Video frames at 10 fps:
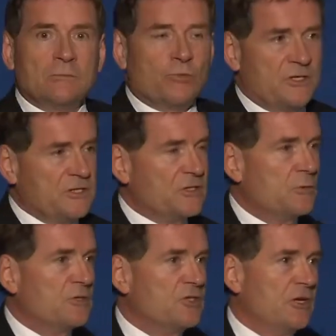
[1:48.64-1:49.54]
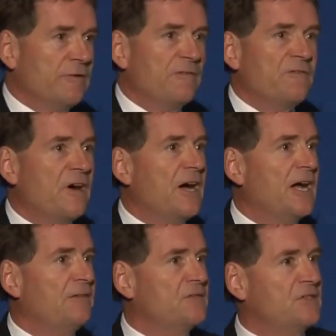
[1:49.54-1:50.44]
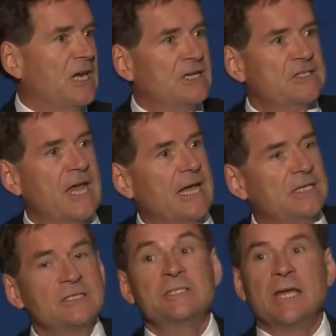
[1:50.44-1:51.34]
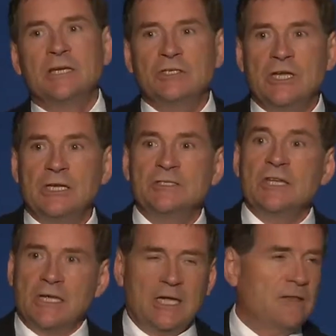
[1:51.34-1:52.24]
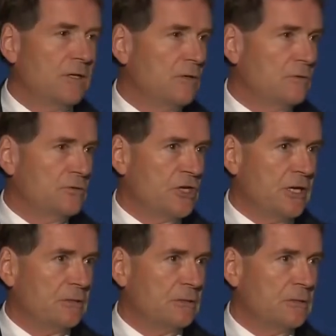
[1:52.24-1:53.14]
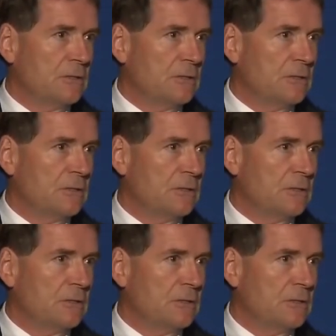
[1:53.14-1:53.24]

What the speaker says: prisoners who are serving 5, 6, 8, 10 years in the local jail.